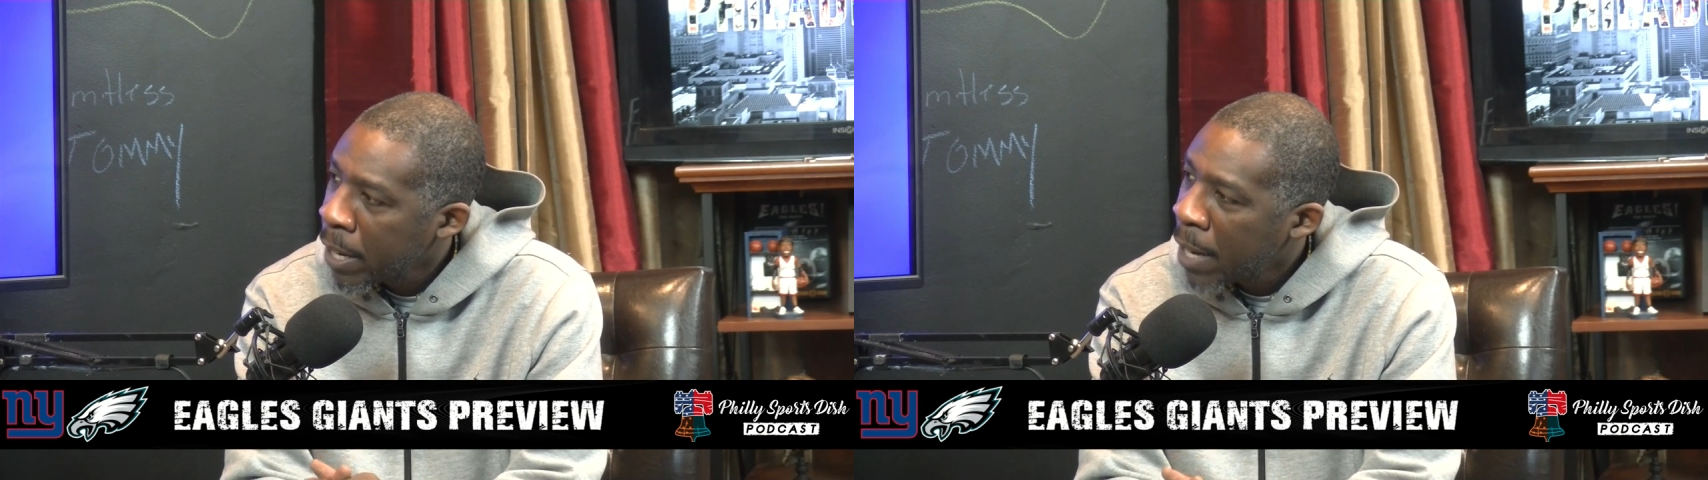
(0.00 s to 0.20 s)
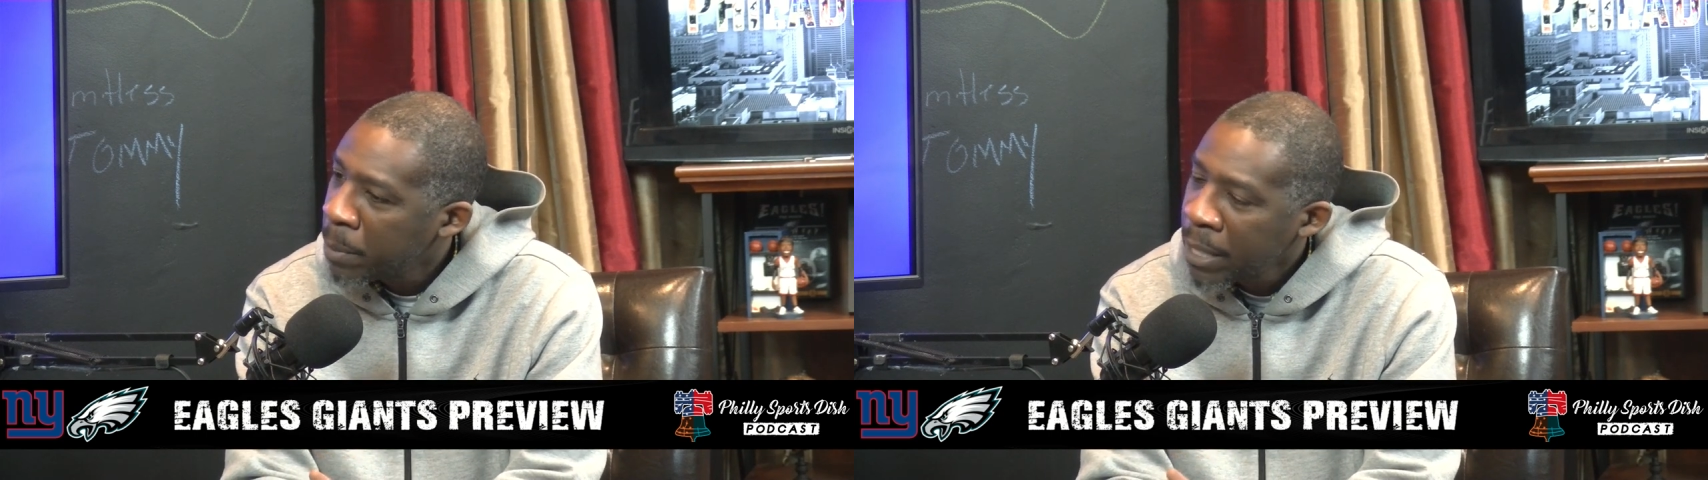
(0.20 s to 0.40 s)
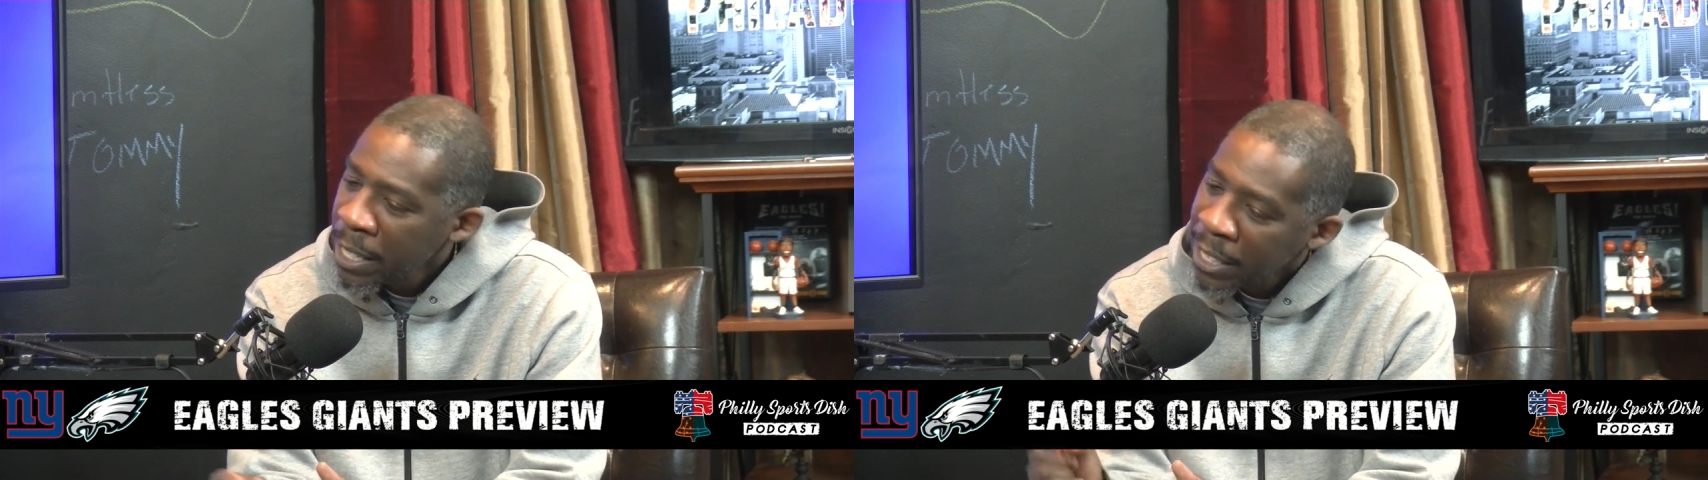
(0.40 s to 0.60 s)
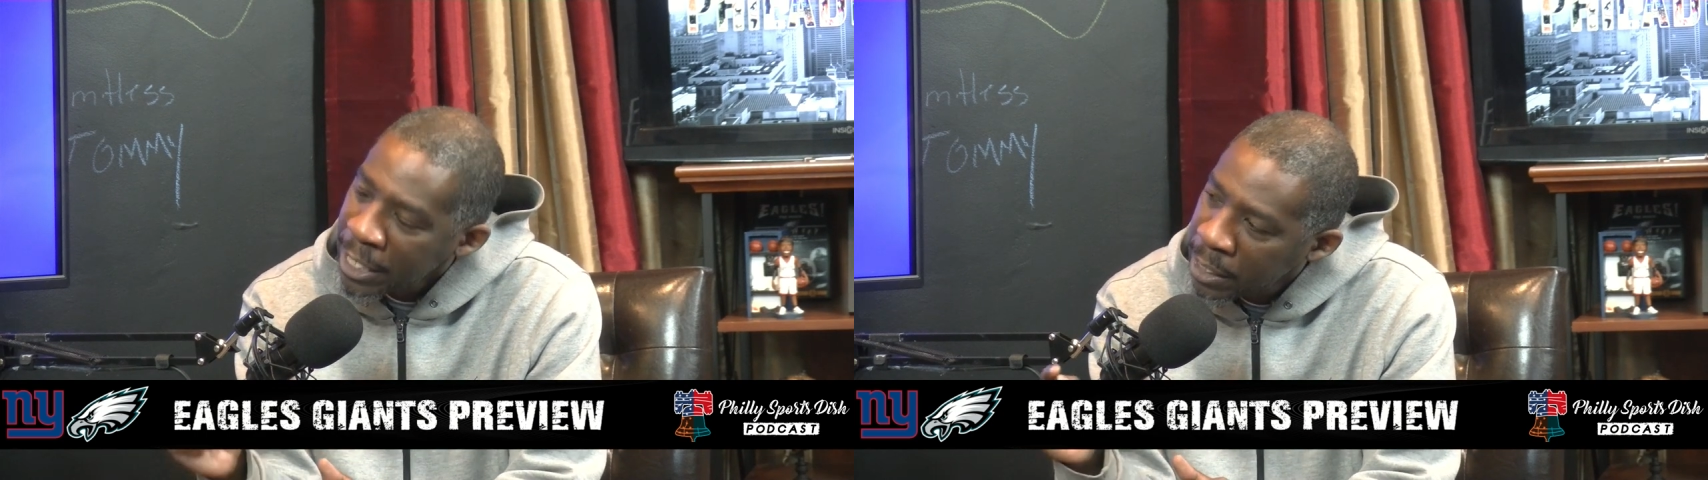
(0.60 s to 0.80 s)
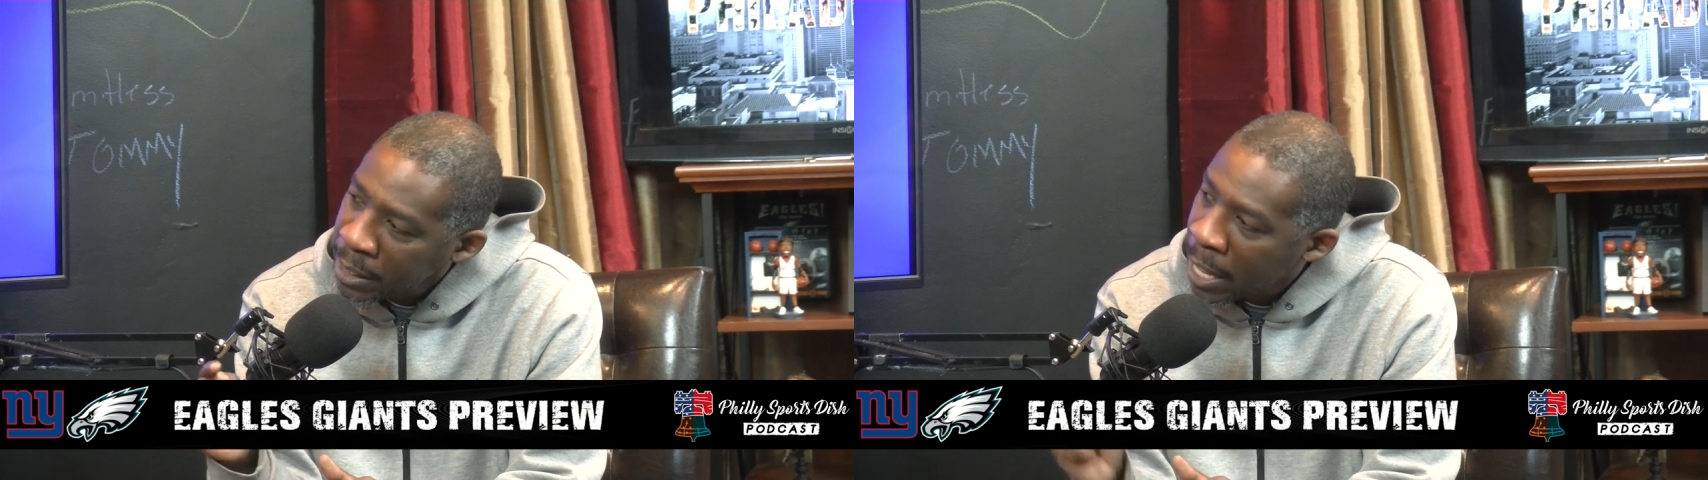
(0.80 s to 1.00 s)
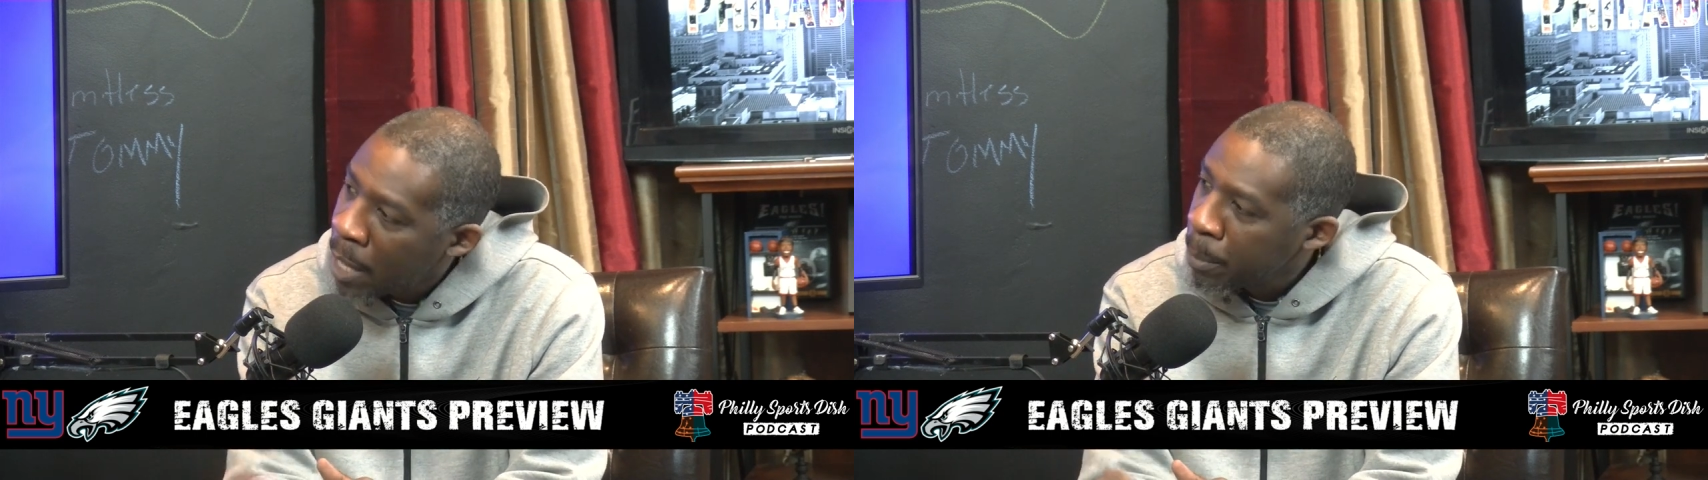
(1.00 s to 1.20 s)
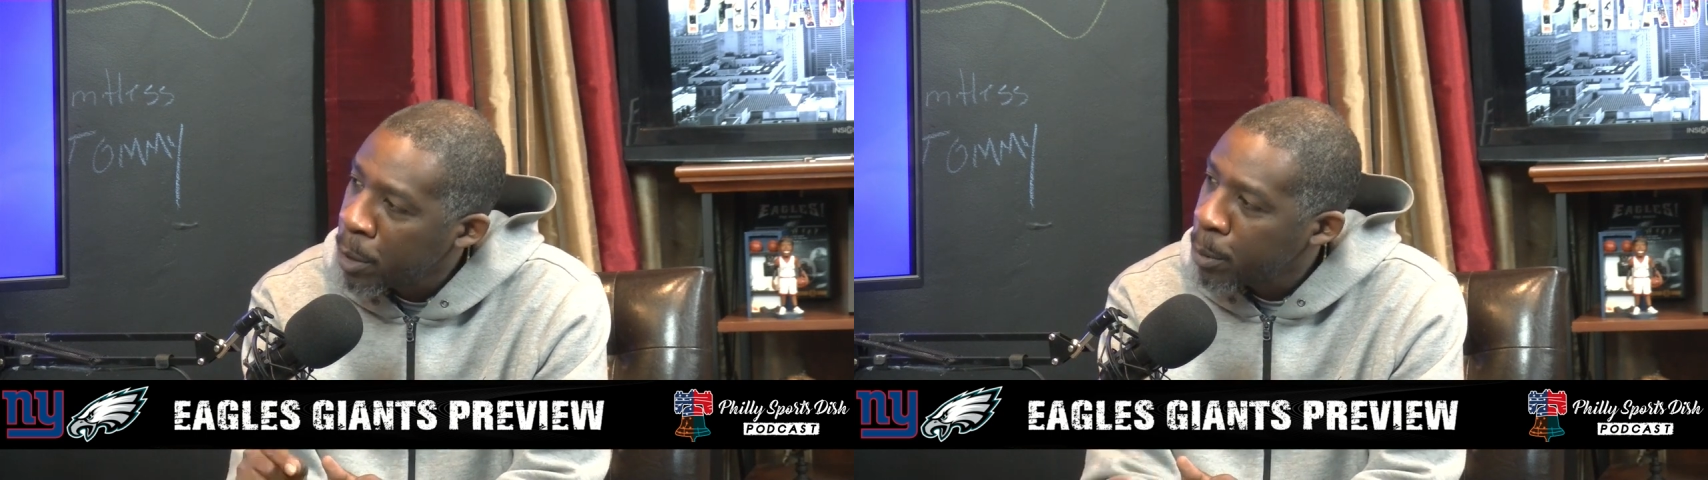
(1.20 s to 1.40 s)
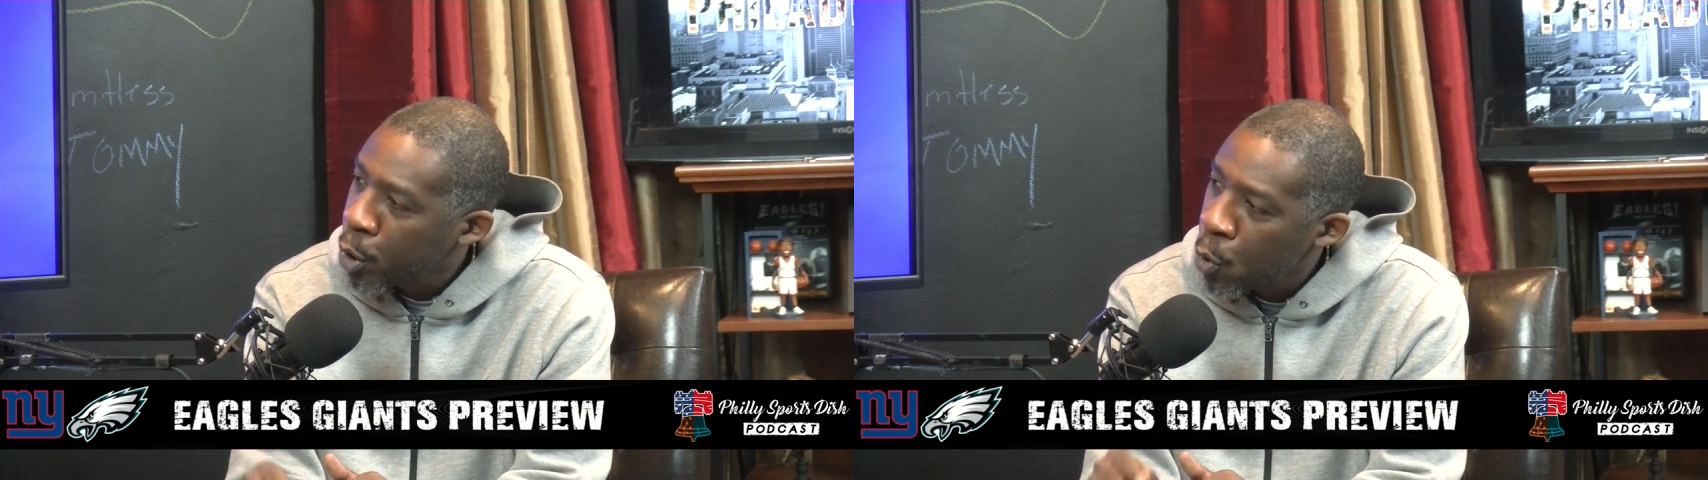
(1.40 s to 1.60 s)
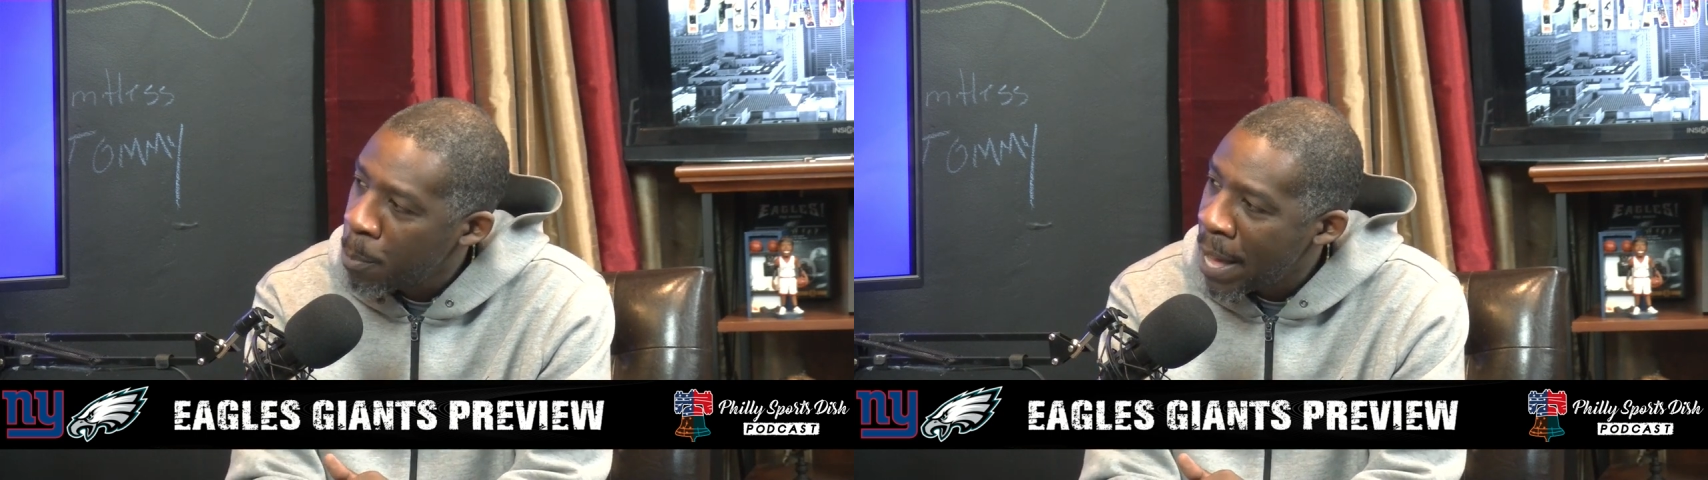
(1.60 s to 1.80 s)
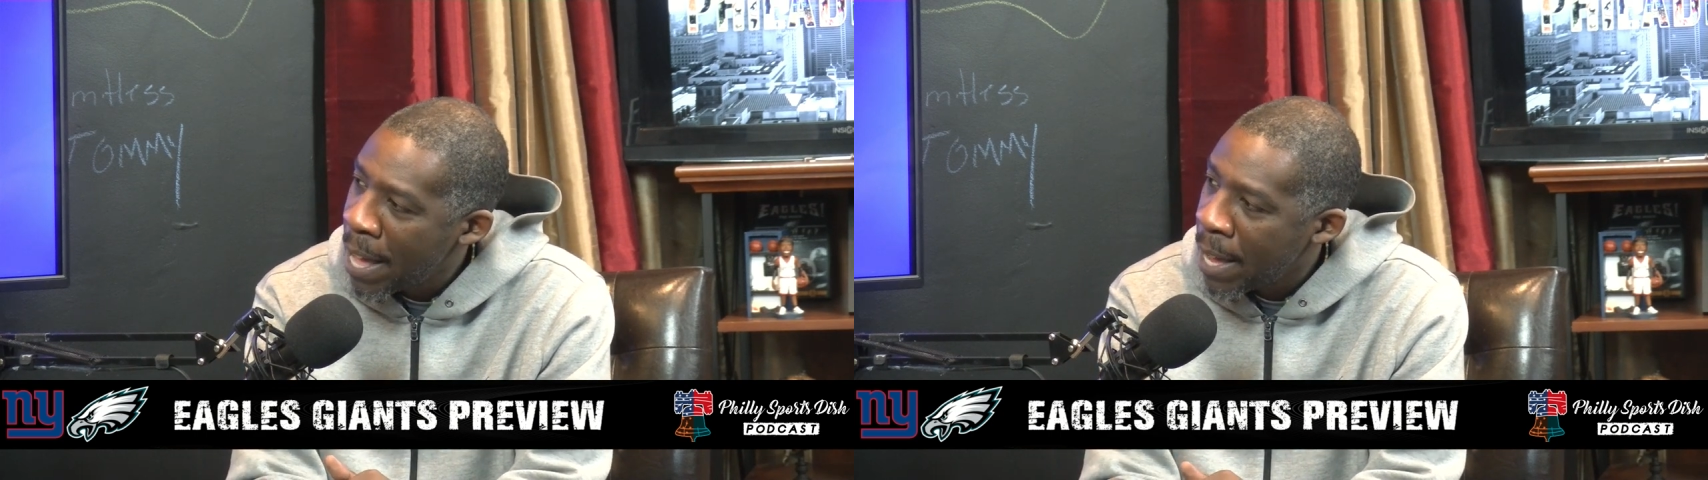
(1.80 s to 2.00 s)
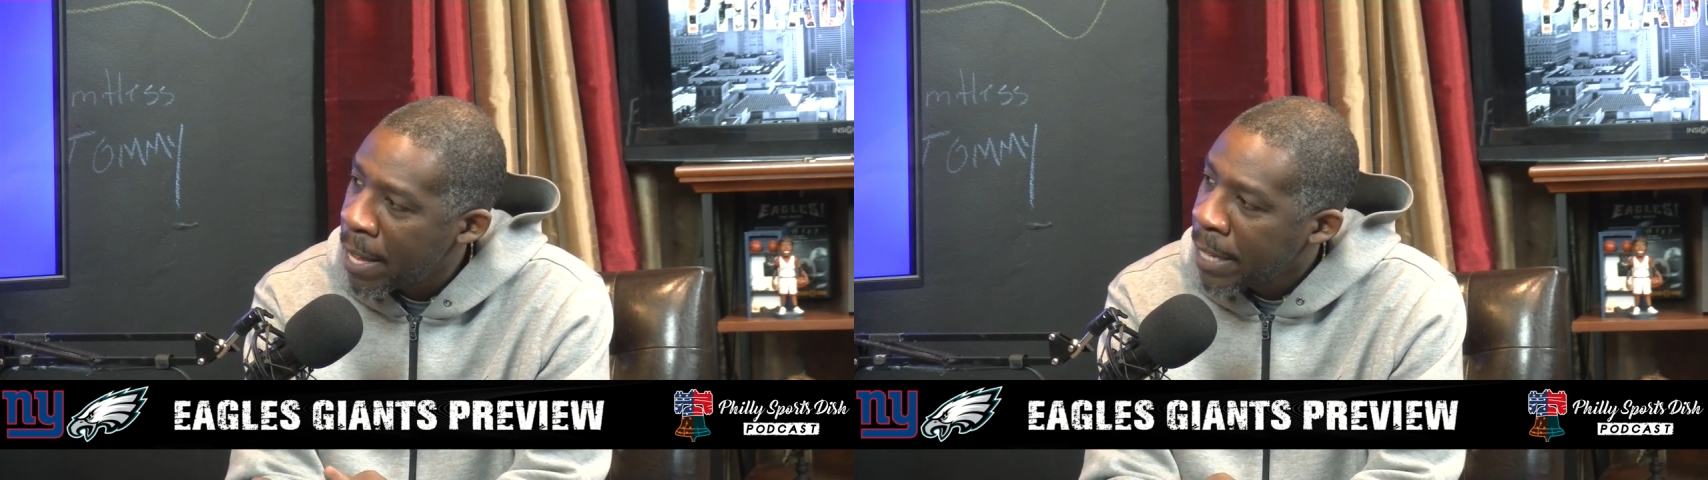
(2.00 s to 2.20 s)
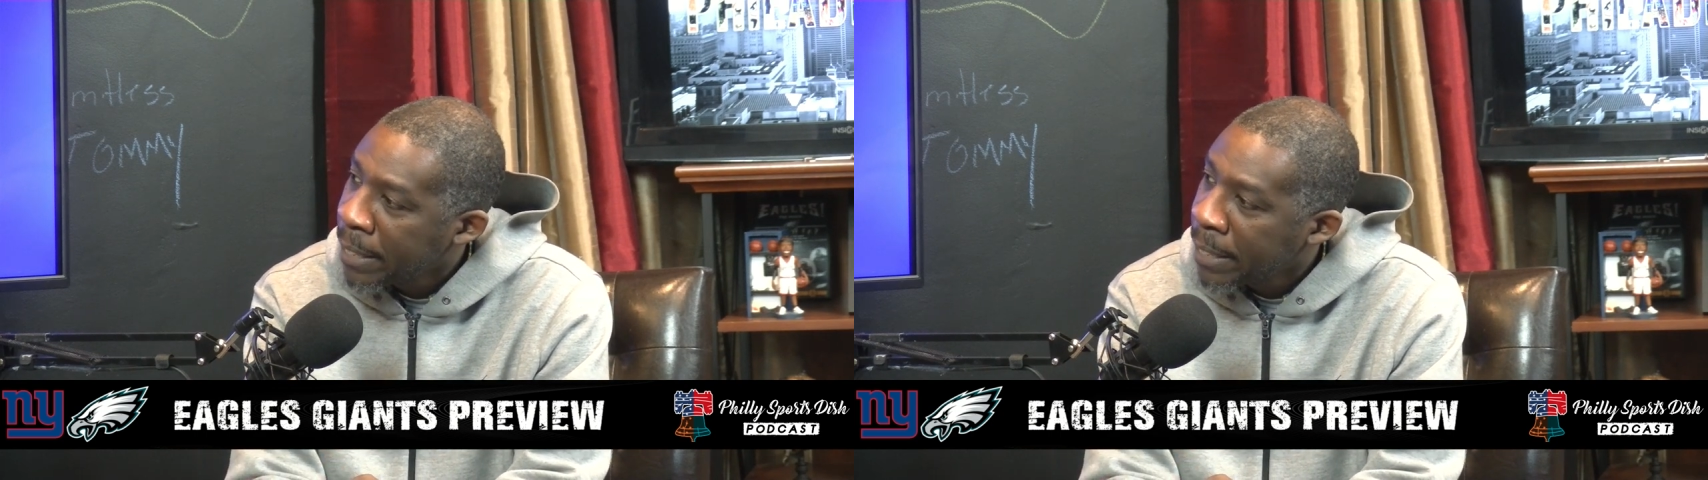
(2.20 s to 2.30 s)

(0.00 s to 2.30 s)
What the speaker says: I'm saying let's stomp them so bad